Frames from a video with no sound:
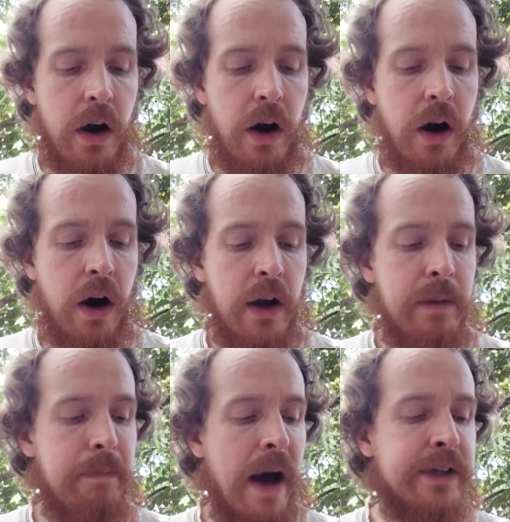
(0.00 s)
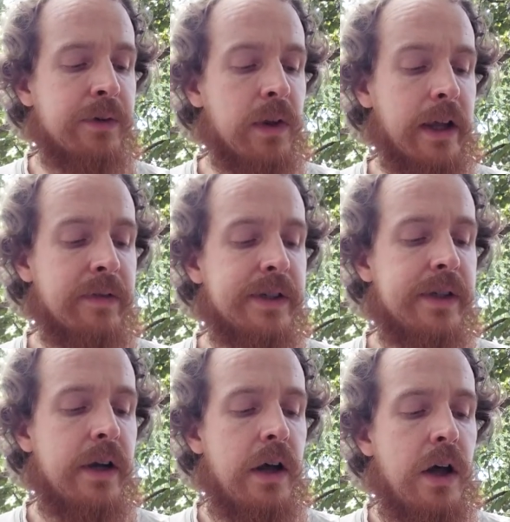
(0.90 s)
odd bas-reliefs
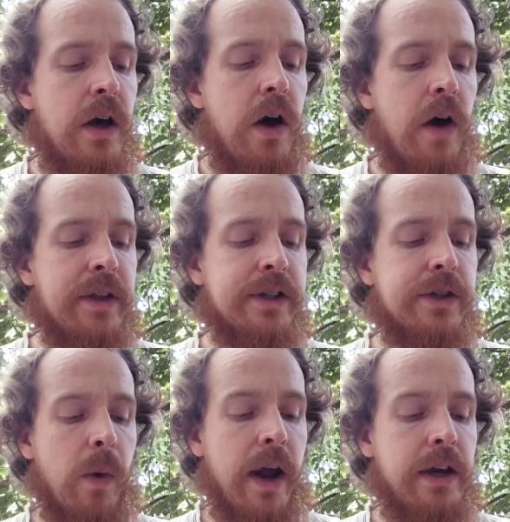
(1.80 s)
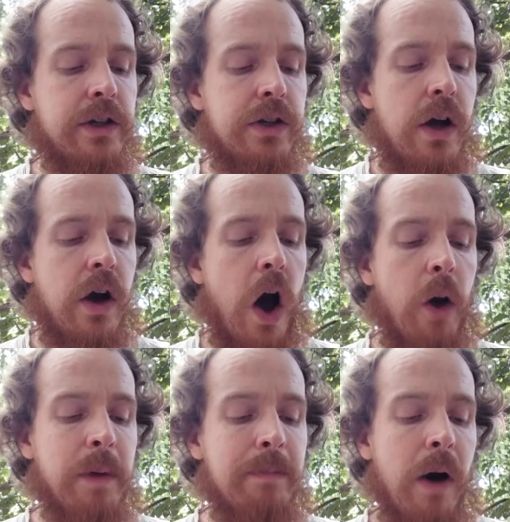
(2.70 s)
on the strange,
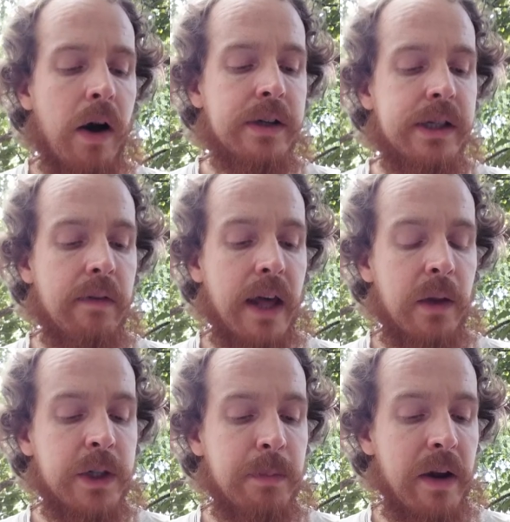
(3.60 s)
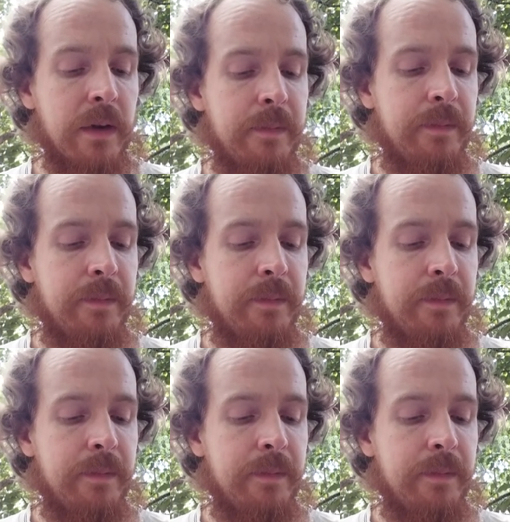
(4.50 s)
open box of yellowish metal.